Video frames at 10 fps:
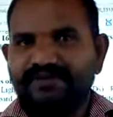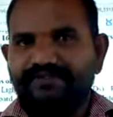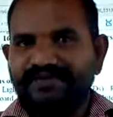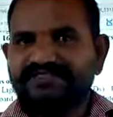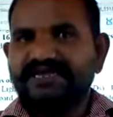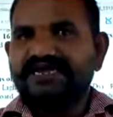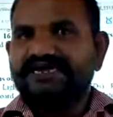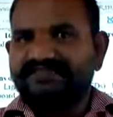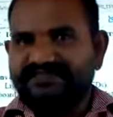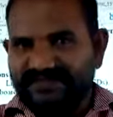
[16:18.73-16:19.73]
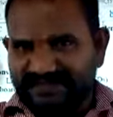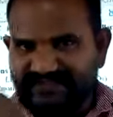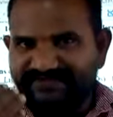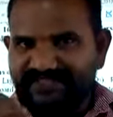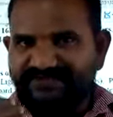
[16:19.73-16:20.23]
means it is
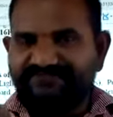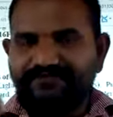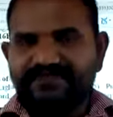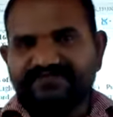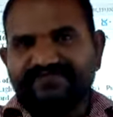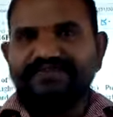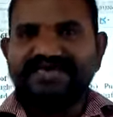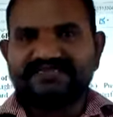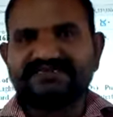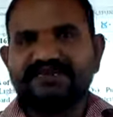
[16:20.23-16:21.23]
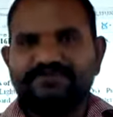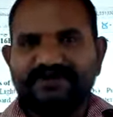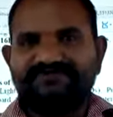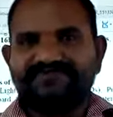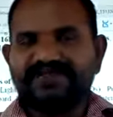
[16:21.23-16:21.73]
receiving the information from the external
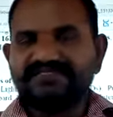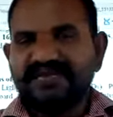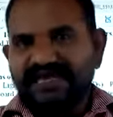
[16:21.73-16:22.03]
peripherals,